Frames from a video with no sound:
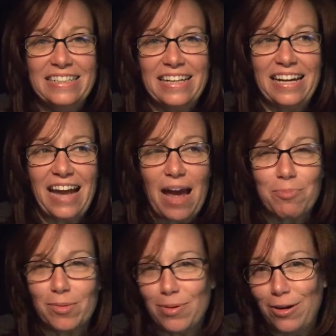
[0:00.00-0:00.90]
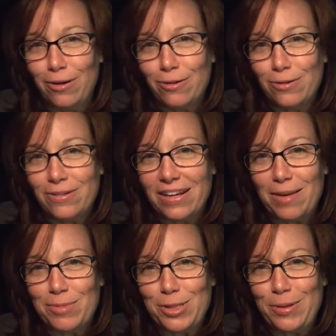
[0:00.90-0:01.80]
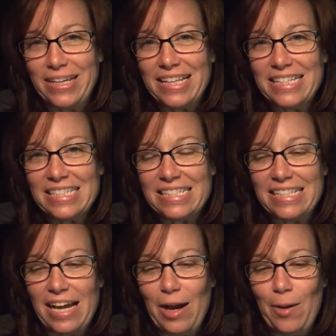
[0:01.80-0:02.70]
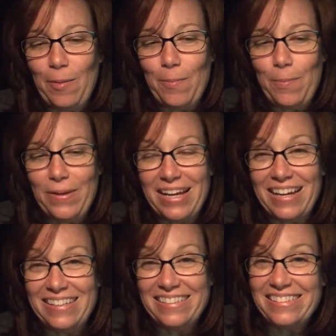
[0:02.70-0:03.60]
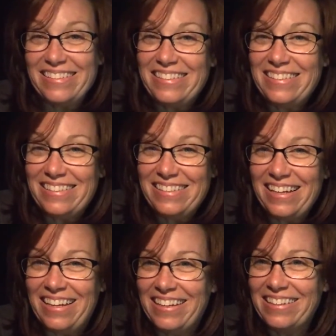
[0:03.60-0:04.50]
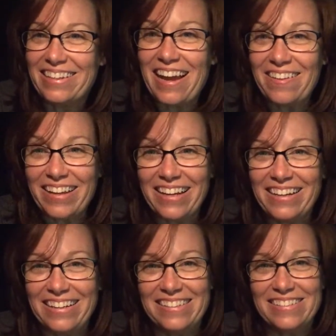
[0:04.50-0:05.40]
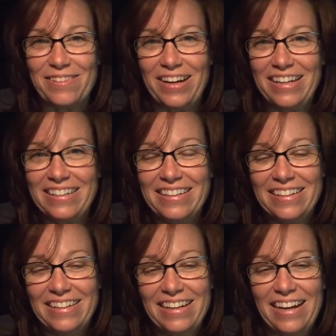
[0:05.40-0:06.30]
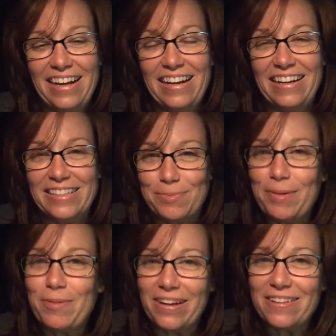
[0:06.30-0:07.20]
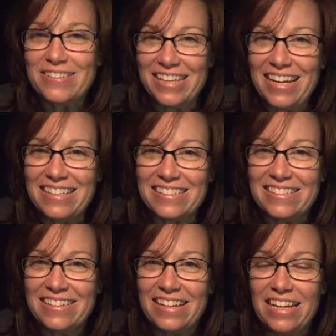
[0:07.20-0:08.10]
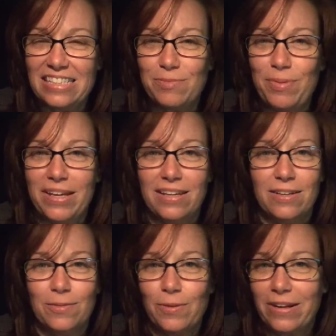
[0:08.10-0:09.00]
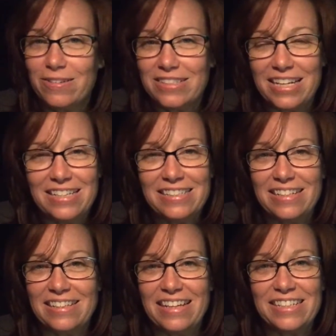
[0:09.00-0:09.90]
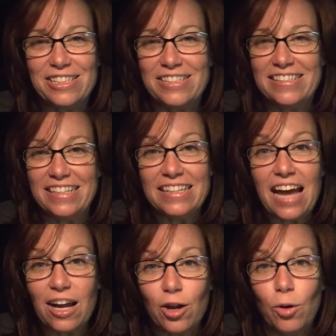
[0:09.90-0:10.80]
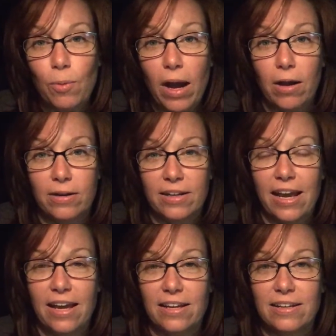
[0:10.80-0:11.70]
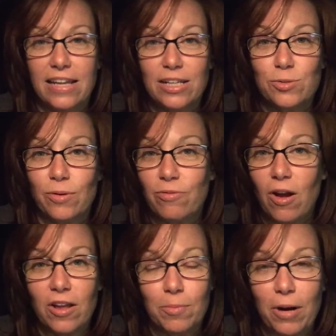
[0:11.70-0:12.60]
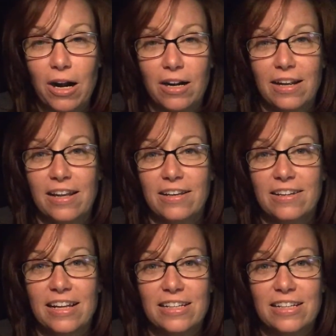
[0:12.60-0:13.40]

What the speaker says: kind of apropos that I'm doing this because look how late it is, right? It's been one of those days. It's been one of those days that things just did not go well, and things were falling apart, and